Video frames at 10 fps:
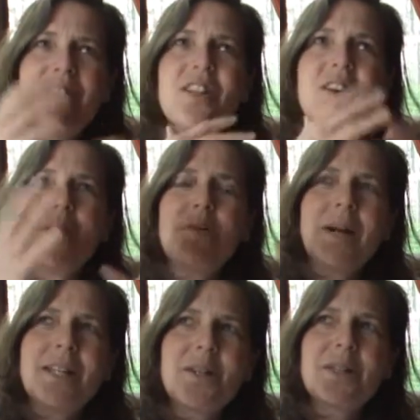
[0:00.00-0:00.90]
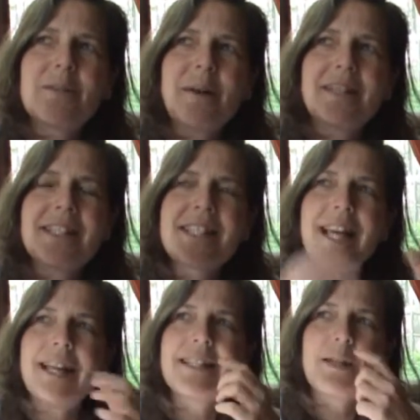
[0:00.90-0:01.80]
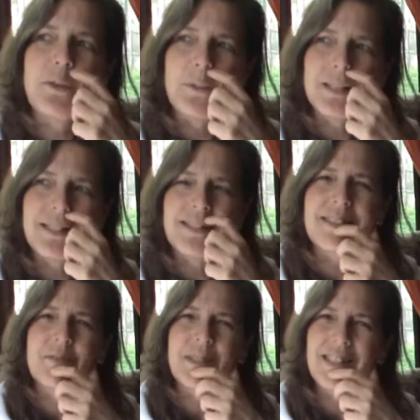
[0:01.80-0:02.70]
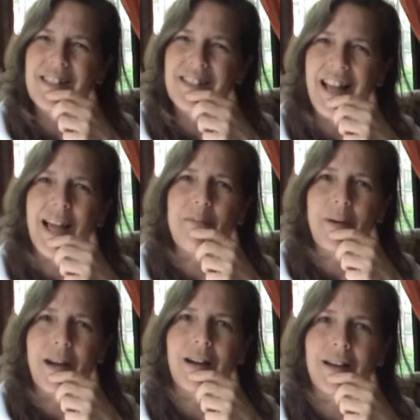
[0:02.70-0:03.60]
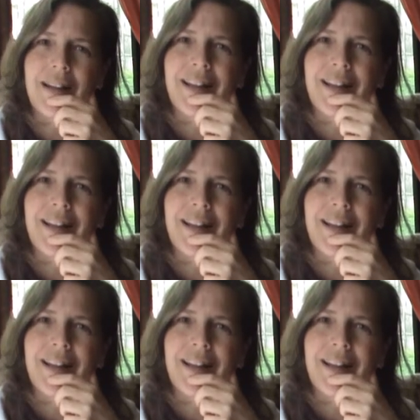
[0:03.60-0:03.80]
Even though you might know it's about the sky, it's like, well, what's a sky park?